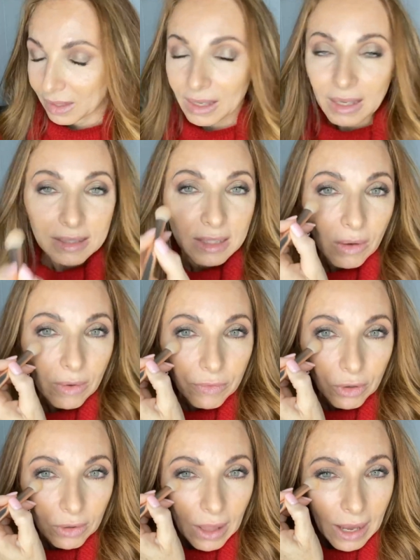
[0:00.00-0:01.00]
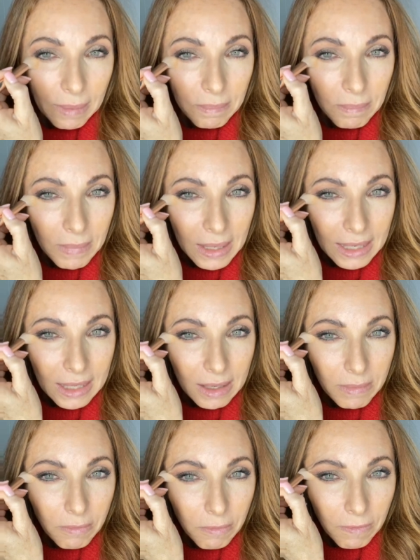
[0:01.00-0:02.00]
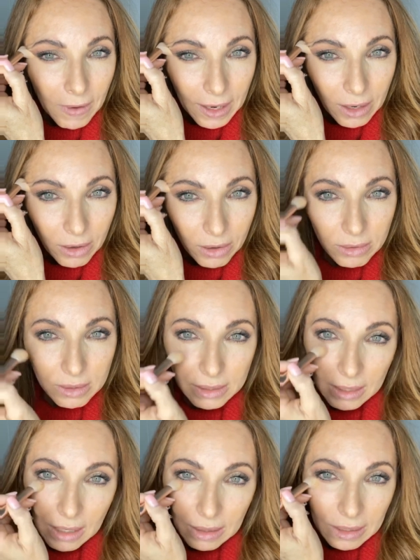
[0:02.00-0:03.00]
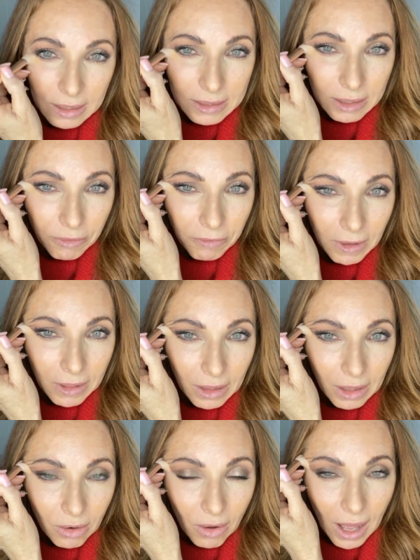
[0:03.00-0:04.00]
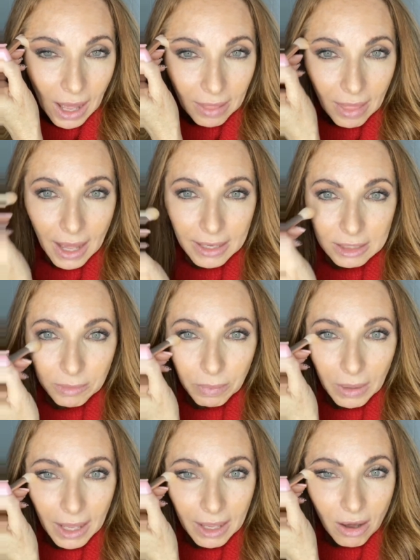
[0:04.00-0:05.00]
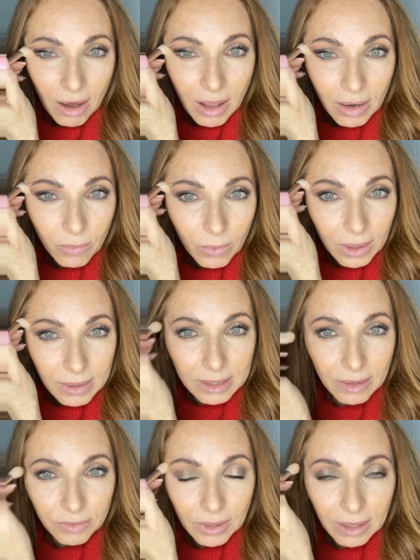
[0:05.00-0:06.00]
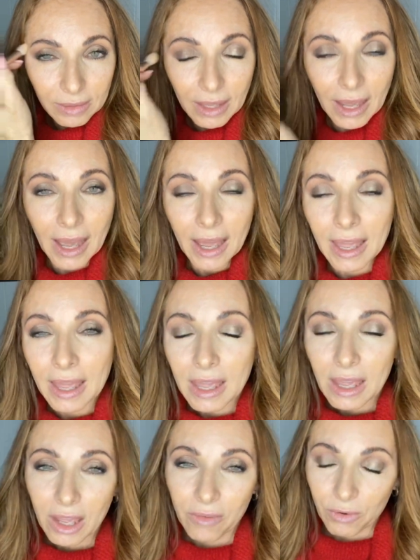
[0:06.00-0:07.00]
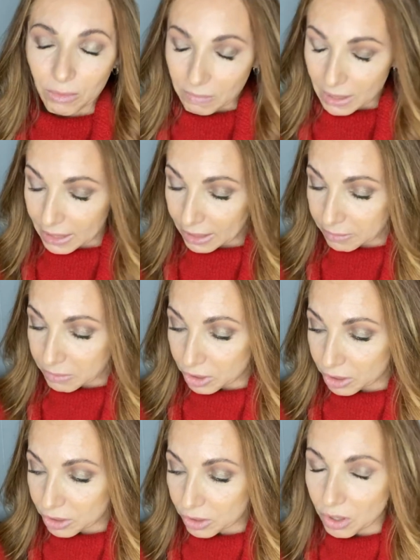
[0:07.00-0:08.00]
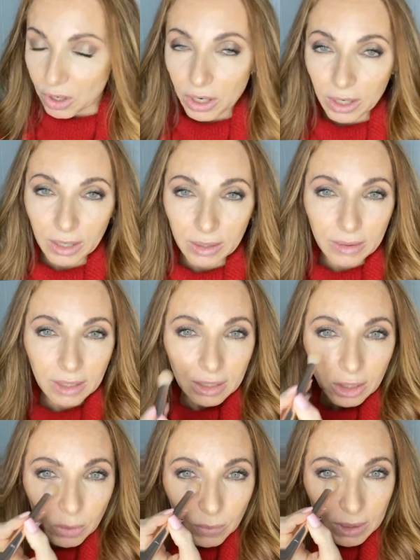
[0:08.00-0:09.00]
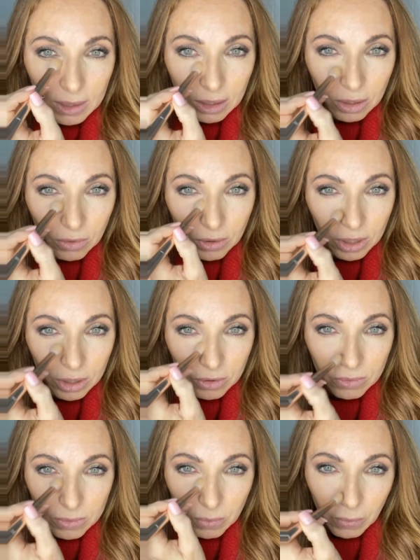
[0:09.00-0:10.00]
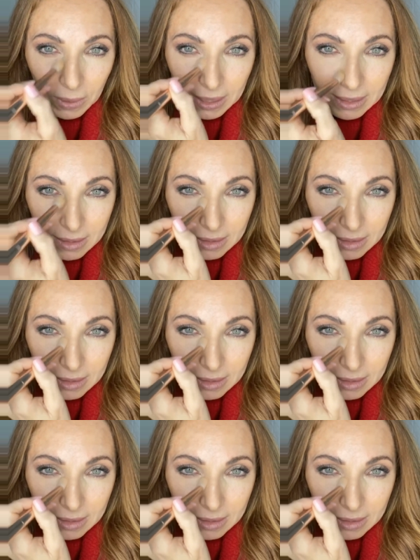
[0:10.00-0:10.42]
So if you're like medium fair, Sunlit's a fun little highlight to play on with stuff like that. If you're medium to dark, then you could use wheat